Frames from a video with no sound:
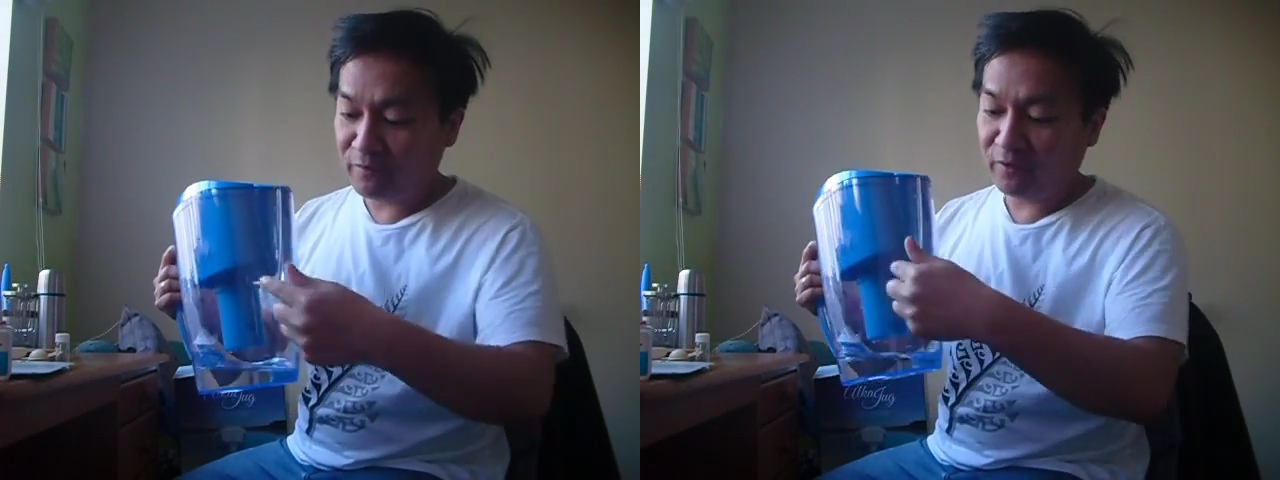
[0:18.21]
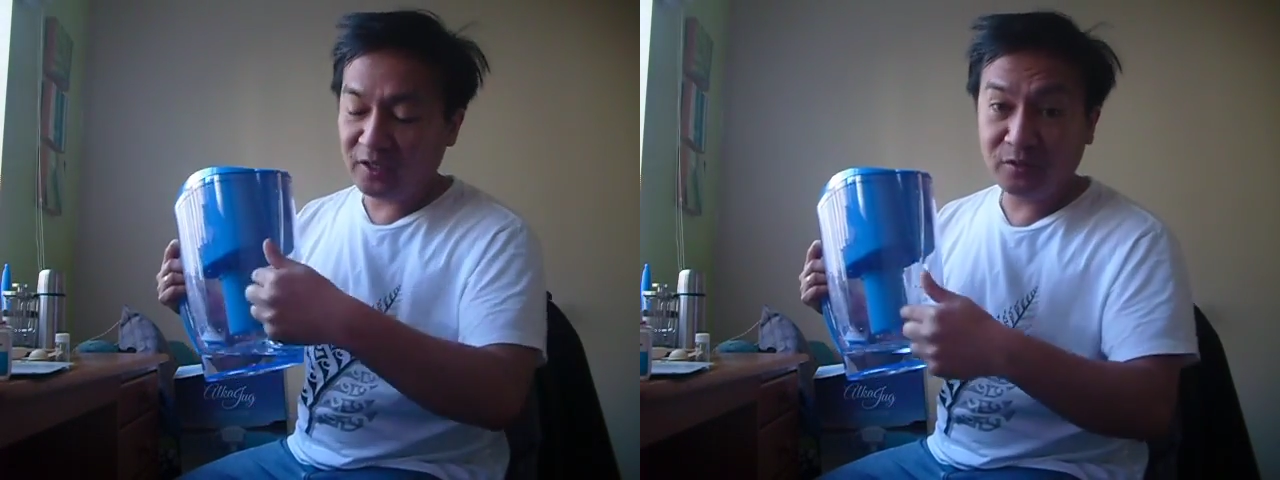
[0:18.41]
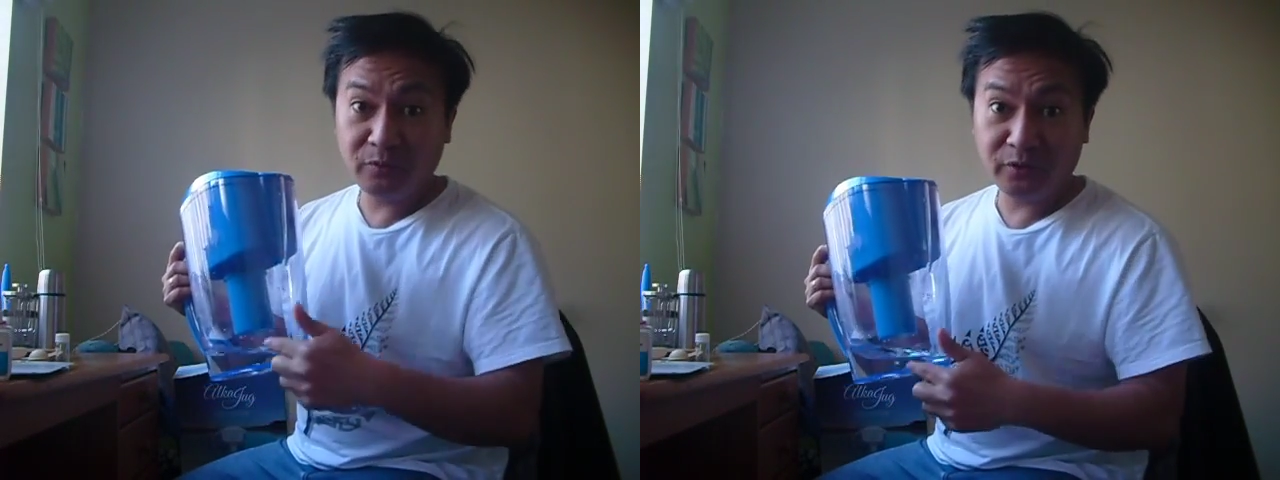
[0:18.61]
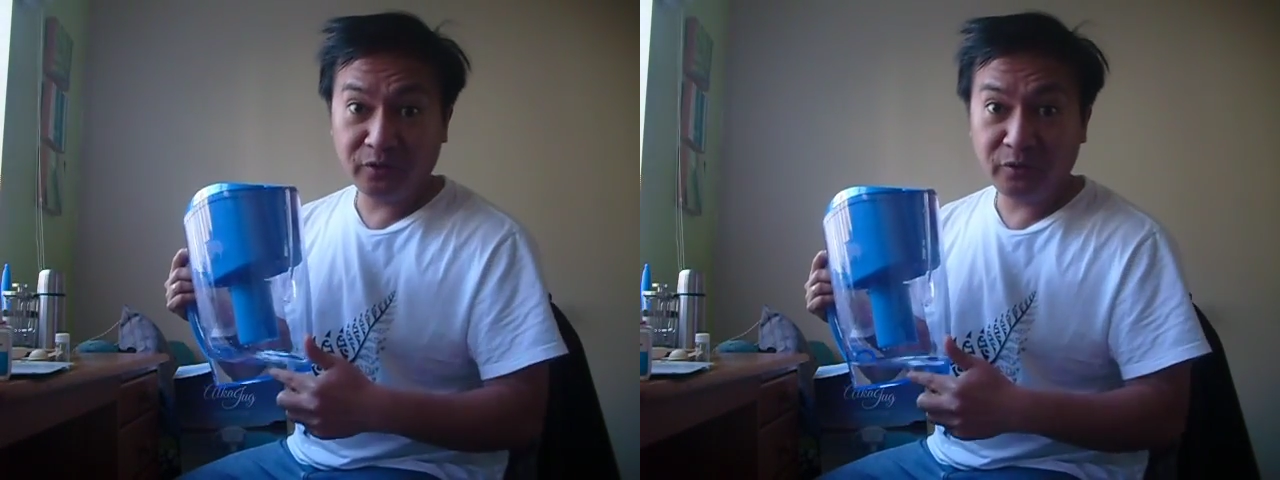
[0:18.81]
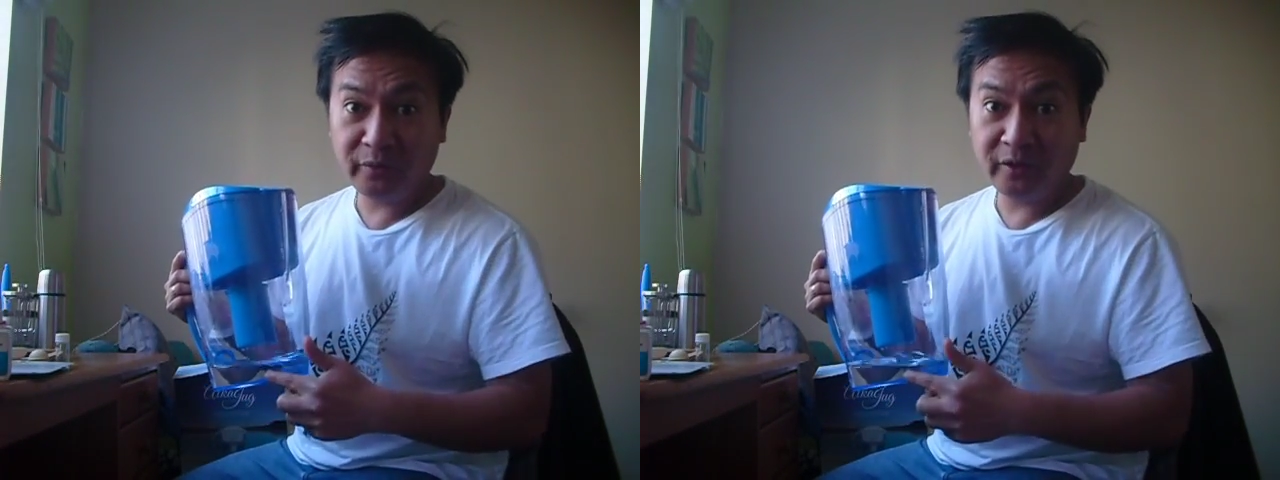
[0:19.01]
for this
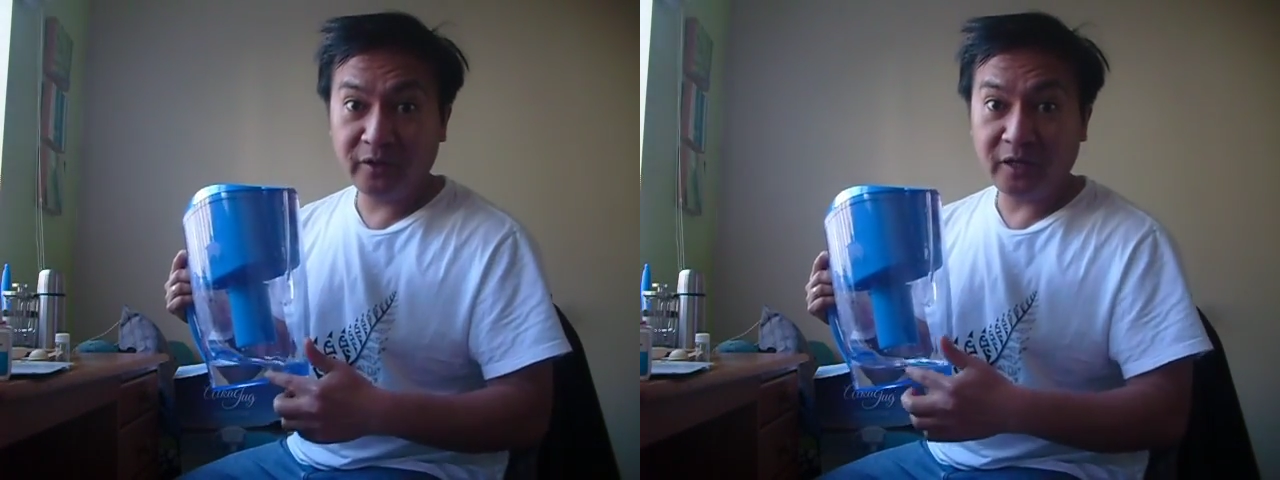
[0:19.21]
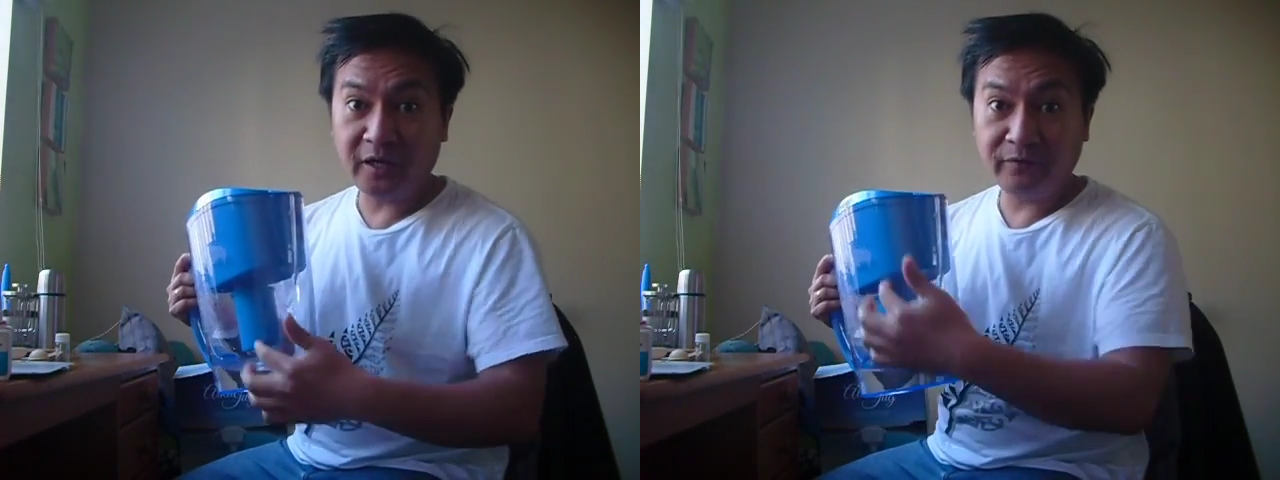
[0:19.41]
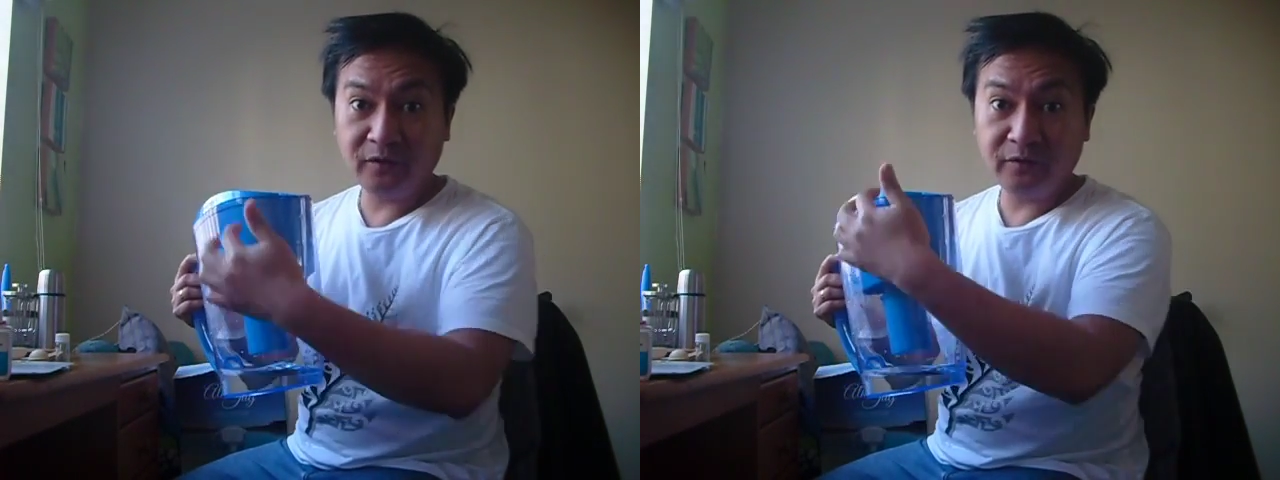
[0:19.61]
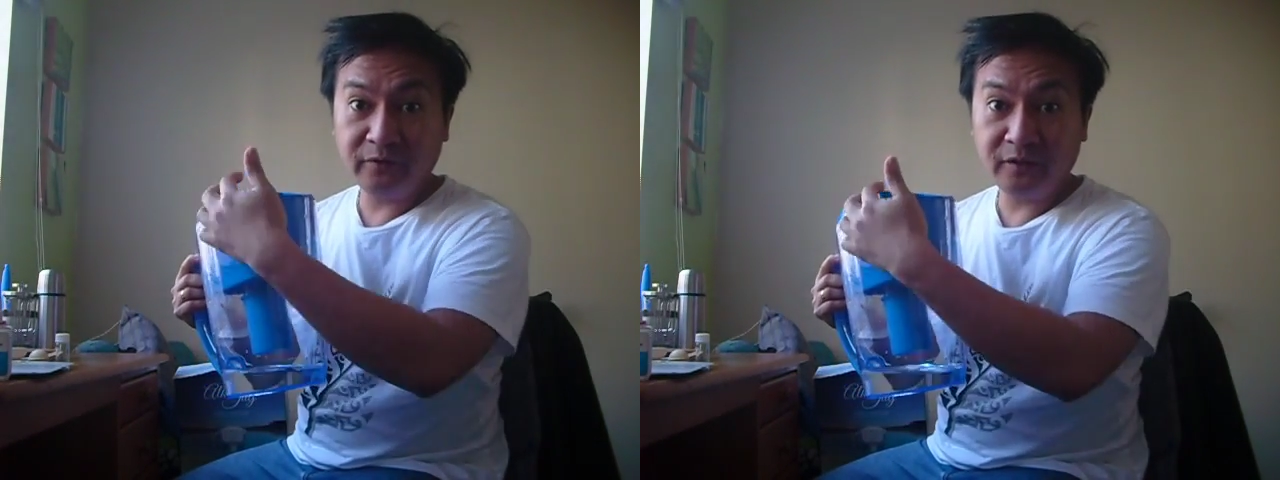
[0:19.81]
water whether after the